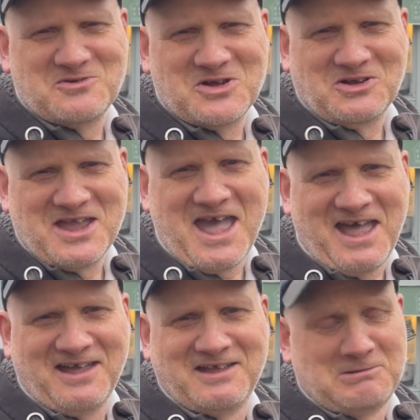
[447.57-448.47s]
not yet,
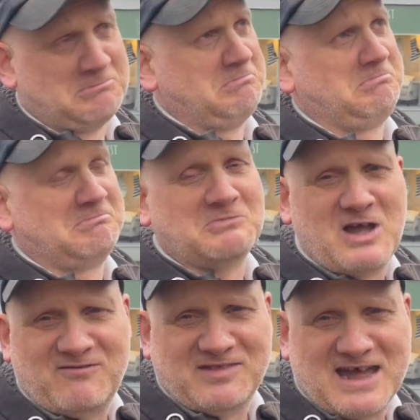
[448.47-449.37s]

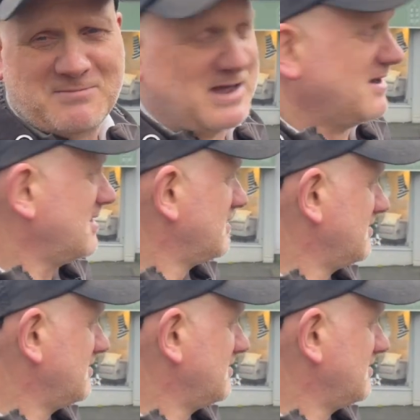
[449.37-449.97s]
whatever that meant.